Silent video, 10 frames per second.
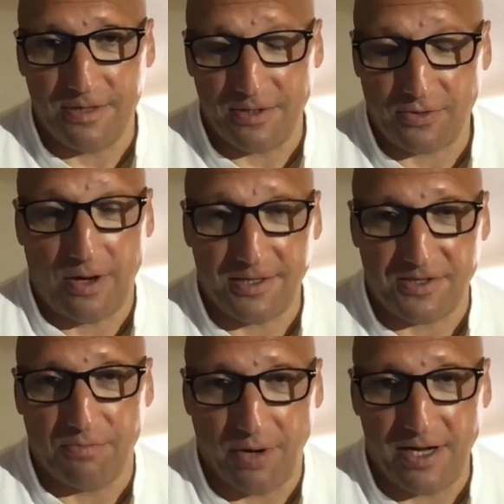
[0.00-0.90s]
that tries
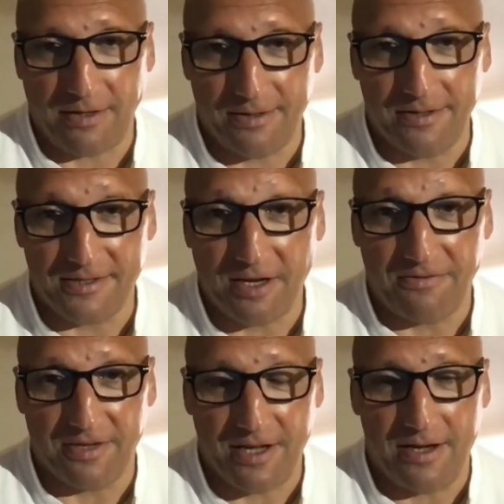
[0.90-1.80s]
to break the
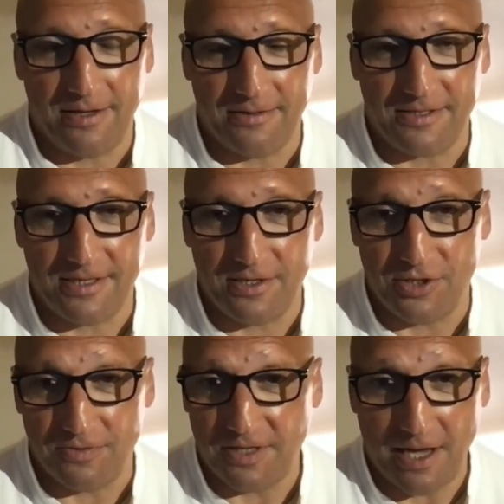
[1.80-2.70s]
suffocating
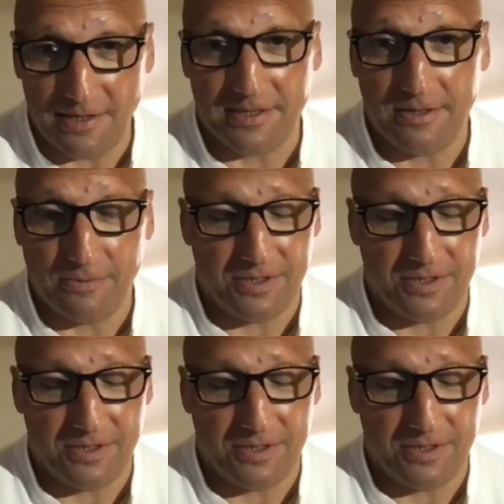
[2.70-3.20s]
siege of Gaza,